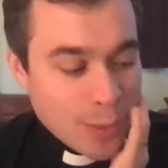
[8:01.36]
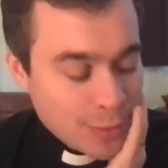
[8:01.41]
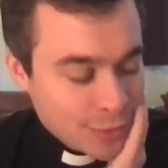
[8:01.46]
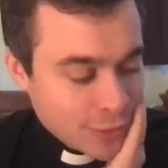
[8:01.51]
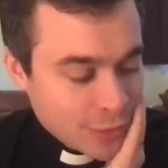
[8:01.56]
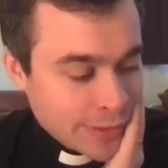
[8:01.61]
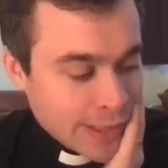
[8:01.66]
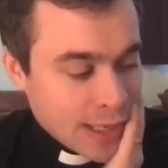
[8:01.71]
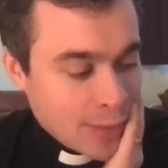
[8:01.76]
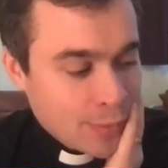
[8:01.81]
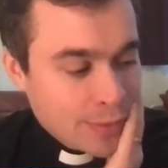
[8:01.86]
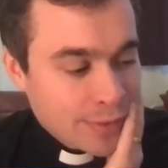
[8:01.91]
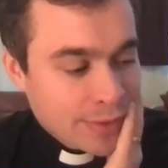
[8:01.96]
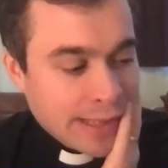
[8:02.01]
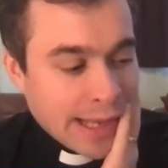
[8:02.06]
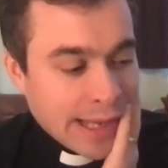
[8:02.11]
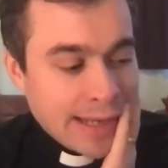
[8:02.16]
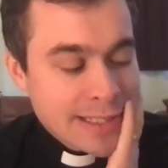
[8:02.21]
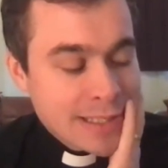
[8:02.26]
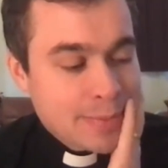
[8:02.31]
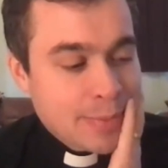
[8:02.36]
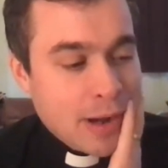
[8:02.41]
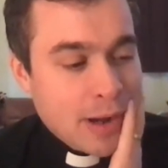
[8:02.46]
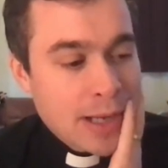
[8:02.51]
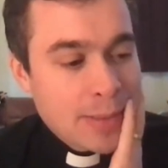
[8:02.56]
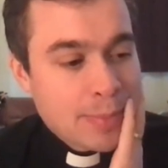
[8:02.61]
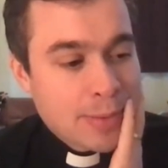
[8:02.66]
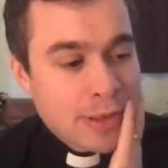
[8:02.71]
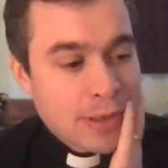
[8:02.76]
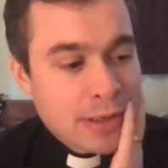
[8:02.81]
was on that with Katie
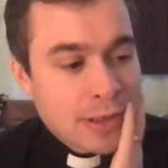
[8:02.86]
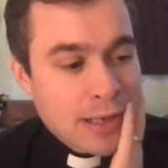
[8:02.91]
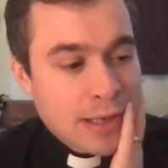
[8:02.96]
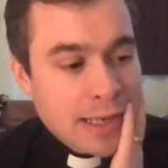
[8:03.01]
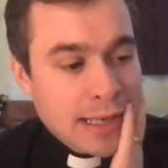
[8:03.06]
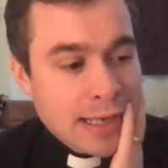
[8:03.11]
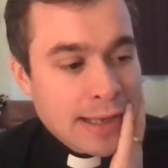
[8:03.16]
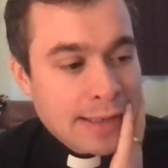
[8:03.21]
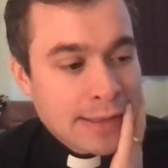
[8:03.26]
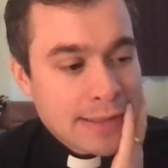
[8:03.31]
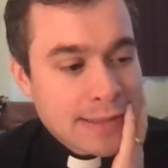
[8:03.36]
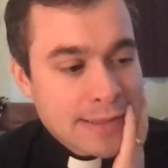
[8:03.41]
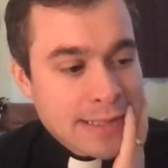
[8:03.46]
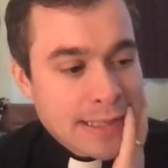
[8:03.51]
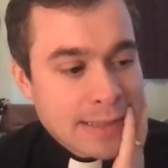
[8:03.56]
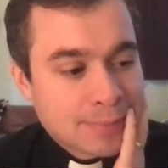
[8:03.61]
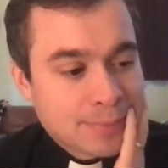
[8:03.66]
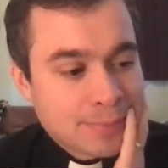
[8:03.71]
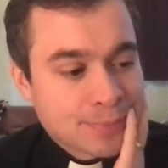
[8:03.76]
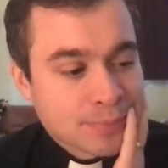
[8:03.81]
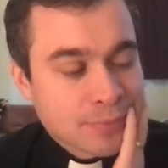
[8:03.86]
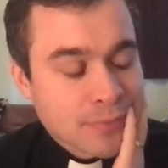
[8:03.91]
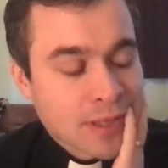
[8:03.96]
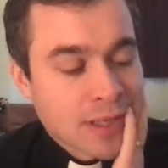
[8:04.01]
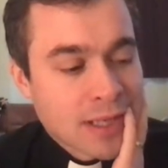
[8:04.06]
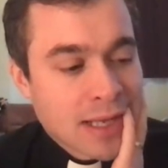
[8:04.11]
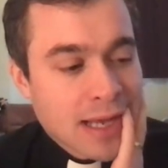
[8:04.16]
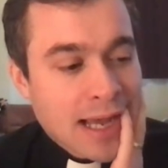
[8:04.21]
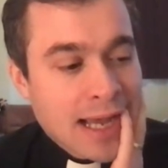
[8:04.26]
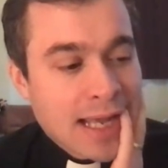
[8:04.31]
Piper
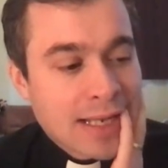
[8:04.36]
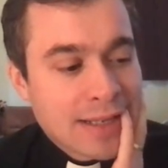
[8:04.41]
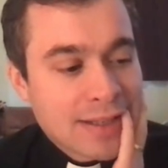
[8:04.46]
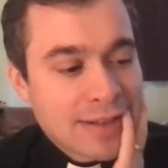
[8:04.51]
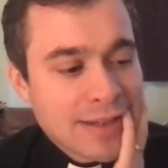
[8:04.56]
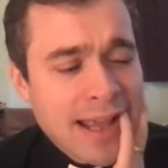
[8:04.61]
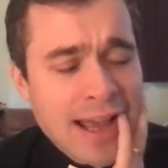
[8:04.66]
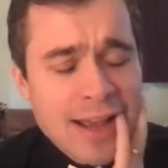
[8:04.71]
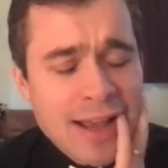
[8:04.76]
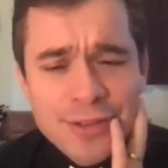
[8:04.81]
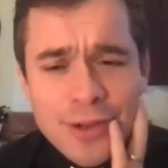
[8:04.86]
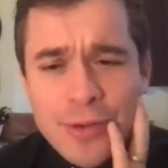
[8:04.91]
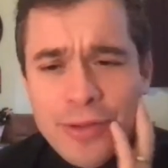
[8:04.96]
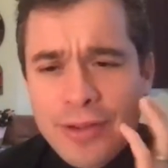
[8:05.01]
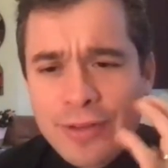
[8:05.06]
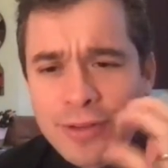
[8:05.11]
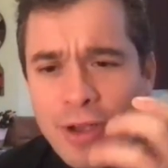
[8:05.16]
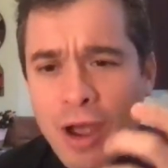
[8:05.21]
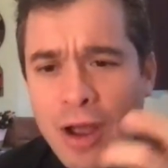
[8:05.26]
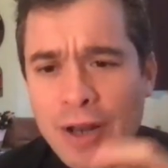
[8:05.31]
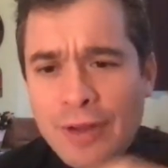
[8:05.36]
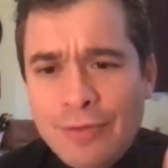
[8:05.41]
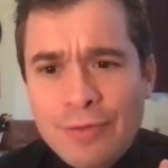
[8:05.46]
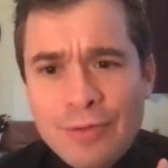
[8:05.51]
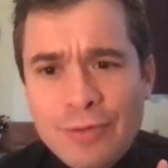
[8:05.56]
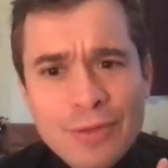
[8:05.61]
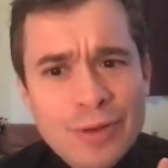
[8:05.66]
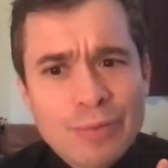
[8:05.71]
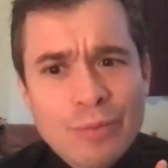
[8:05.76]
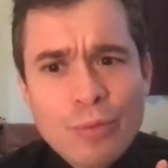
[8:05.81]
so this kind
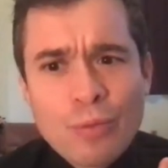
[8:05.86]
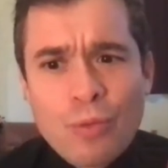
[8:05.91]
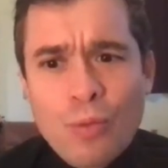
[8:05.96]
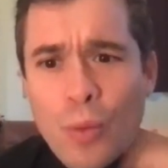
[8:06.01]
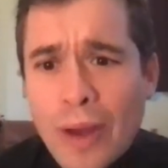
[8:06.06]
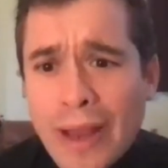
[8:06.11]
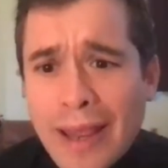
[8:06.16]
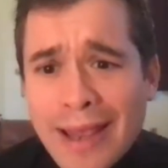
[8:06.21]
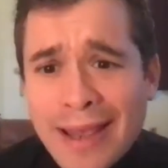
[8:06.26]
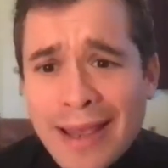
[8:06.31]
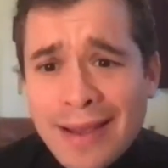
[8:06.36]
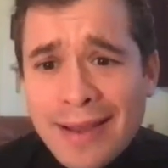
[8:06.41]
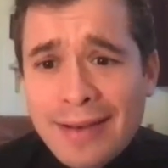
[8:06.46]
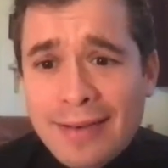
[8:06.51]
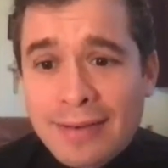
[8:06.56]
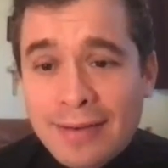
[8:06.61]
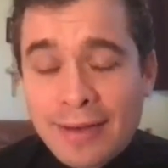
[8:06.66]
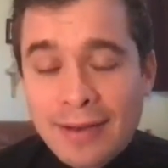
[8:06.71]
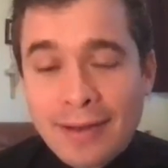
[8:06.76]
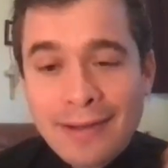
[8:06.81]
of weird